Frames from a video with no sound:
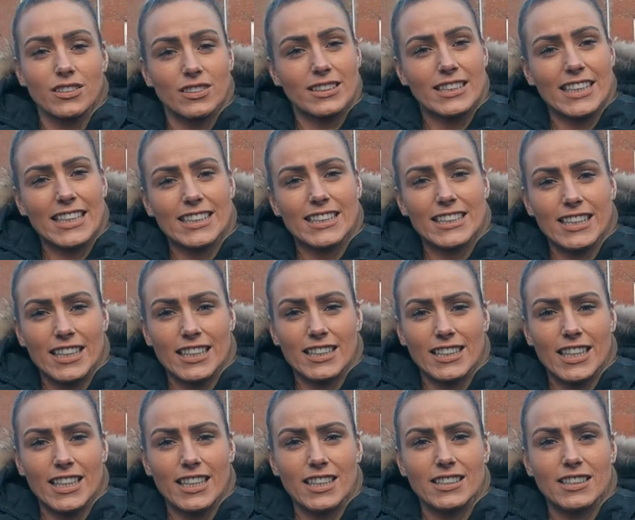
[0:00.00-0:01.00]
16
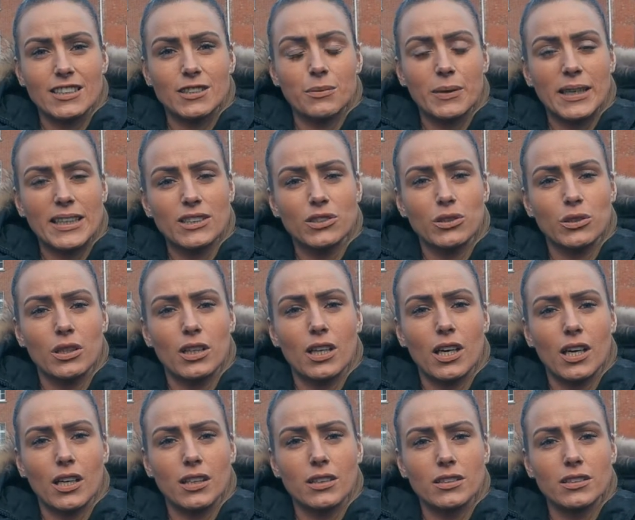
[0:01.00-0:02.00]
years is way too long